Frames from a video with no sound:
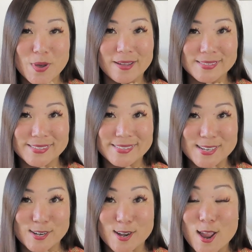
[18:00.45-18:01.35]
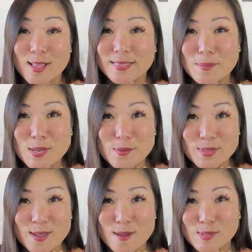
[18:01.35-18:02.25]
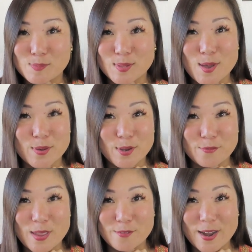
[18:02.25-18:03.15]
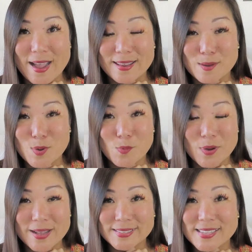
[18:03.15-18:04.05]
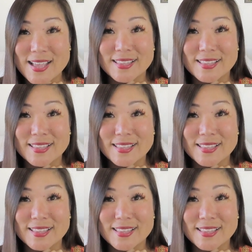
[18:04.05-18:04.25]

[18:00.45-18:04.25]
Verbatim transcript: box sticker. Let me know in the comments below what your favorite item was.